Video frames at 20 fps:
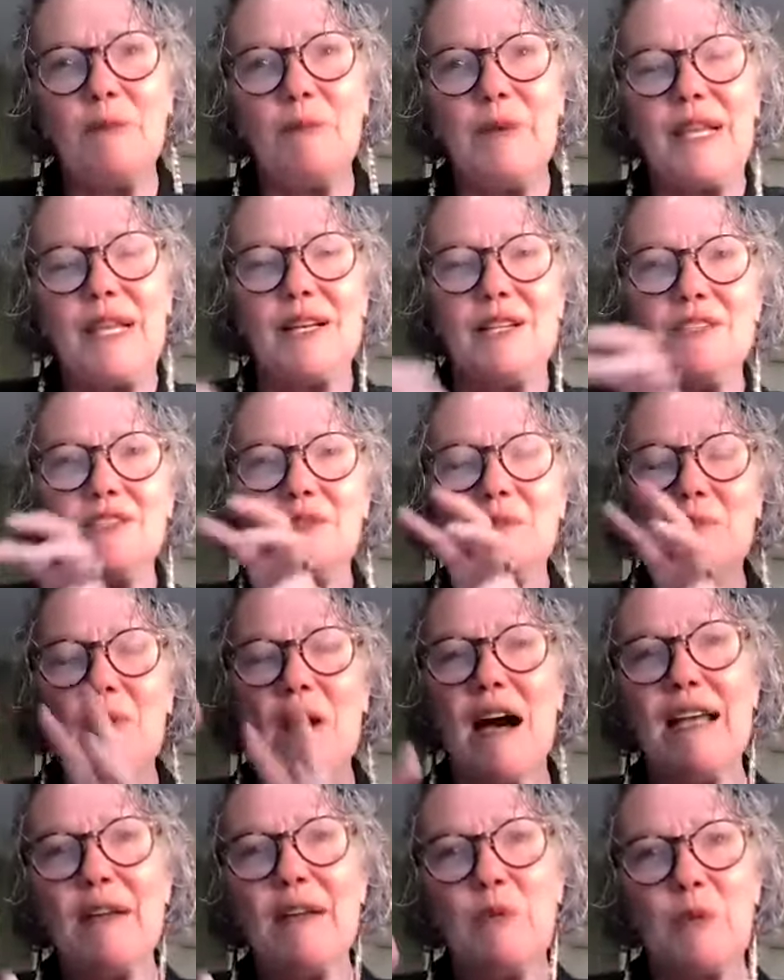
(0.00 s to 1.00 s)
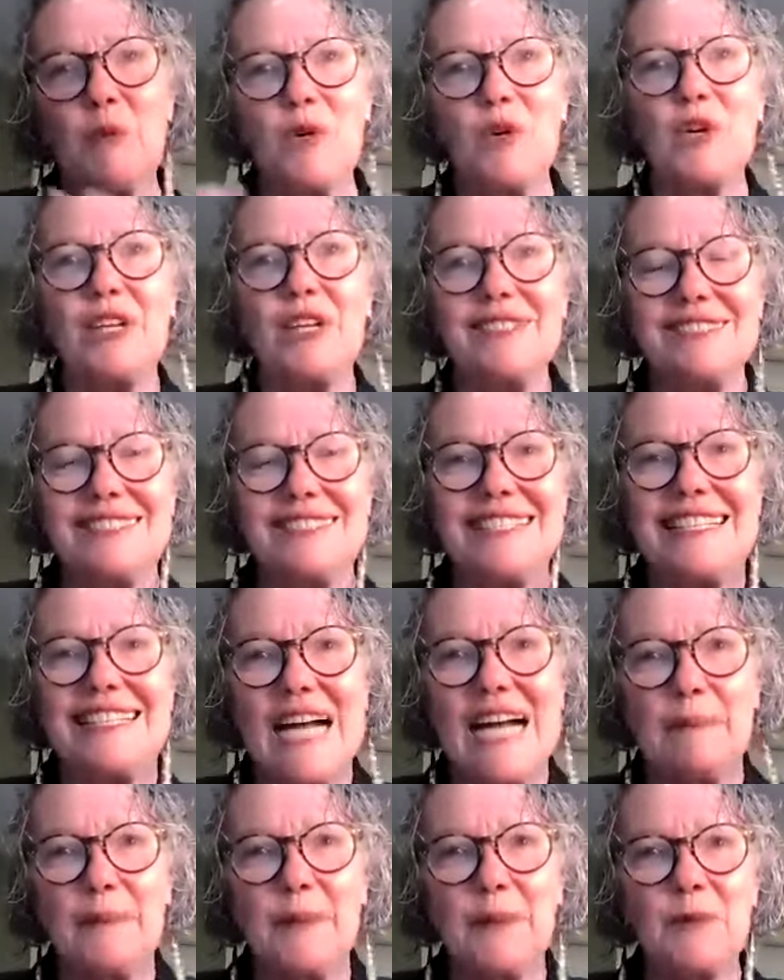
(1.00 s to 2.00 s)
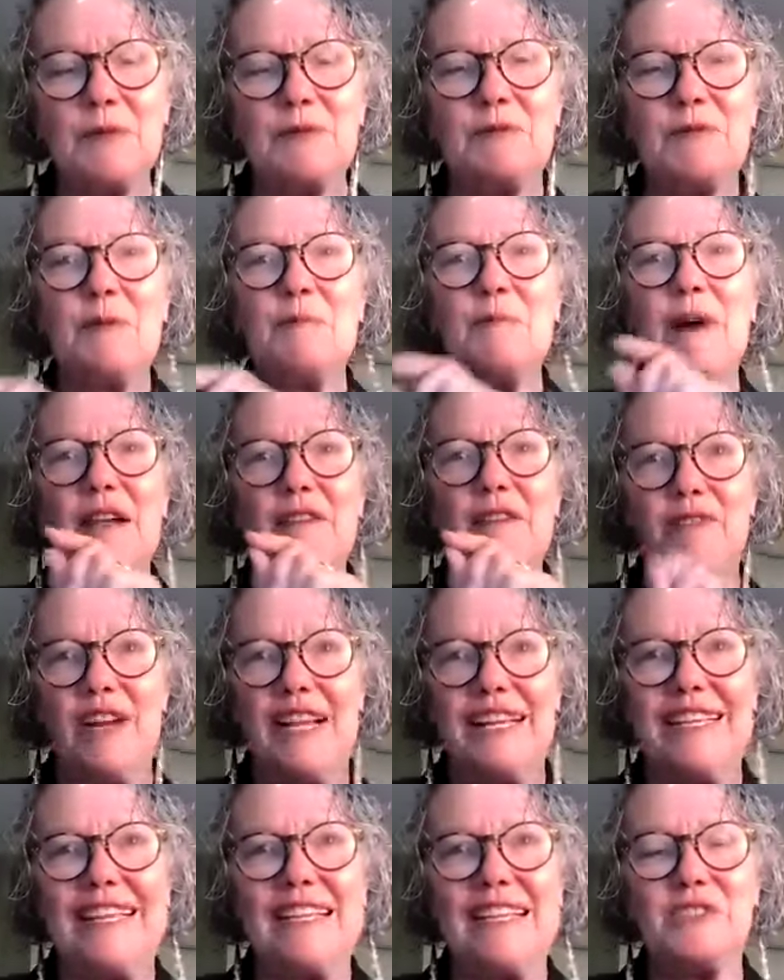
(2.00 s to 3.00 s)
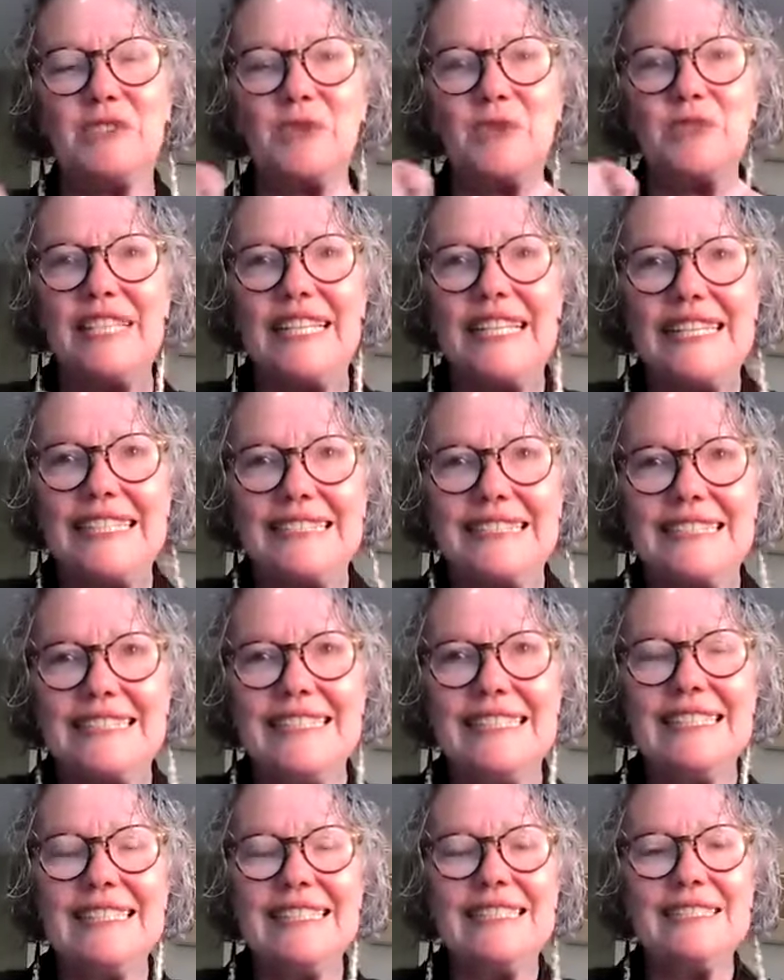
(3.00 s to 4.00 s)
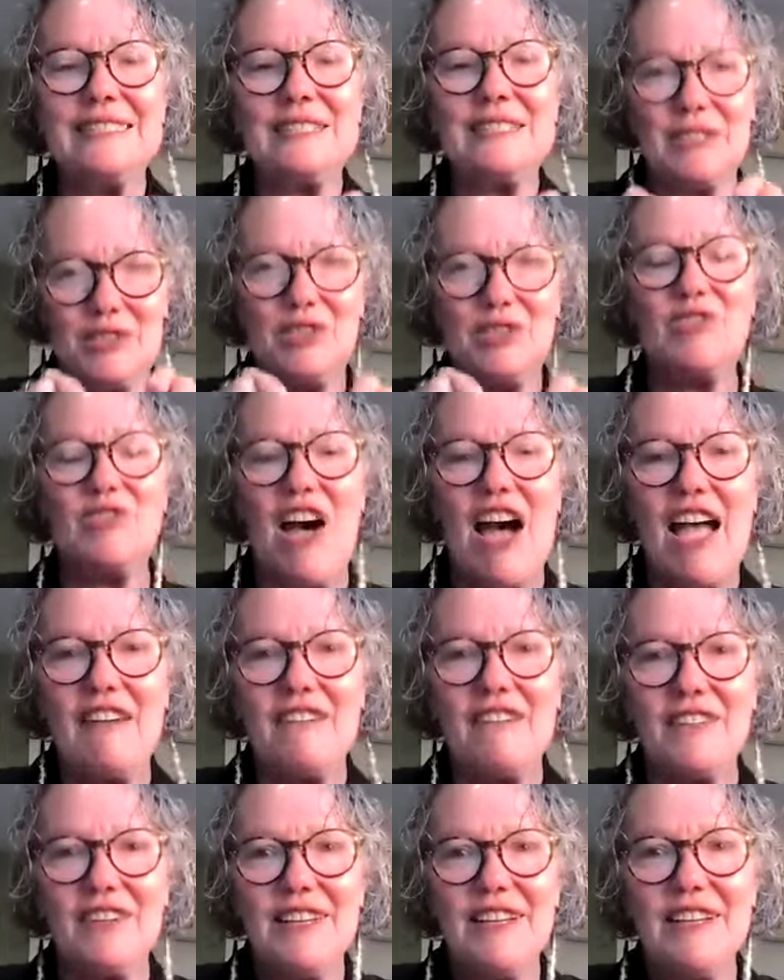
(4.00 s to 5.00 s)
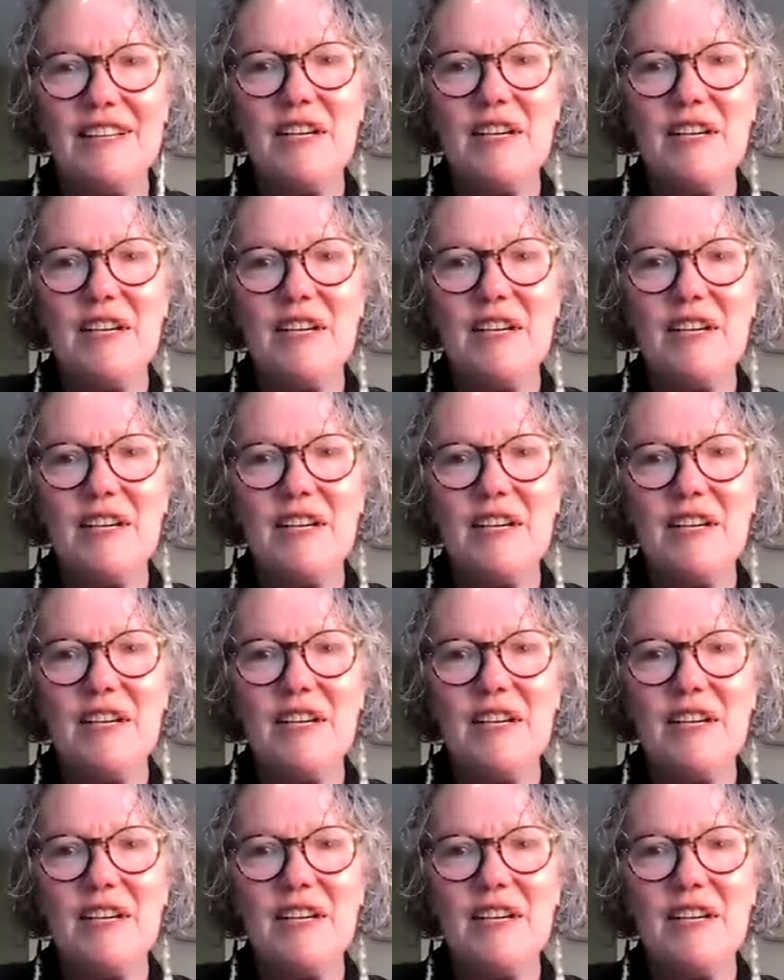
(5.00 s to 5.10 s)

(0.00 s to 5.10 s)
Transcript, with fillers: because my work is decoupled from my financial needs to survive.